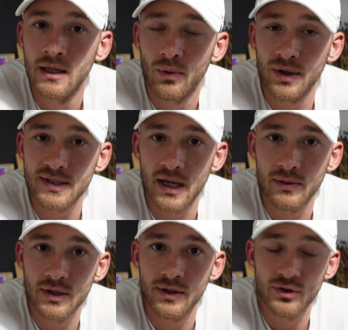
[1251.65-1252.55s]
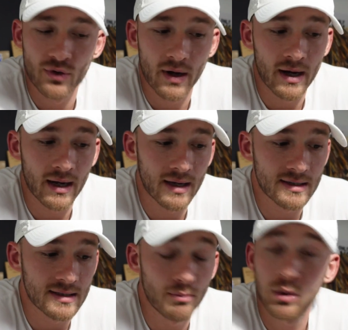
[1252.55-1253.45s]
whilst I was on the train,
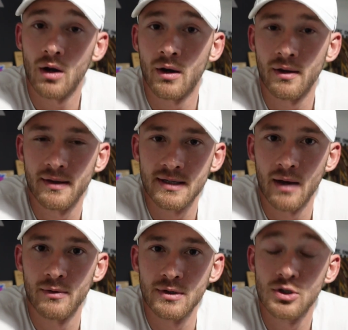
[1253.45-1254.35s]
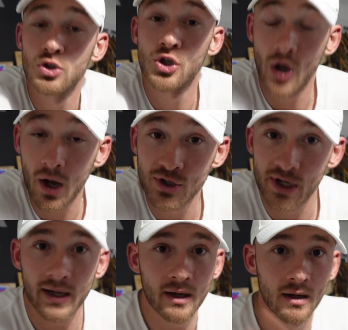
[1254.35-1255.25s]
as the plug that I was
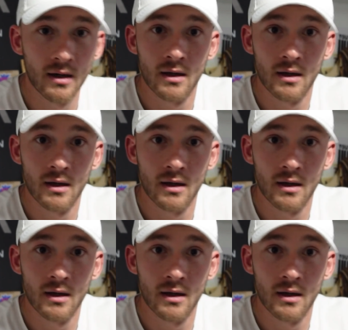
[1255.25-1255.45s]
charging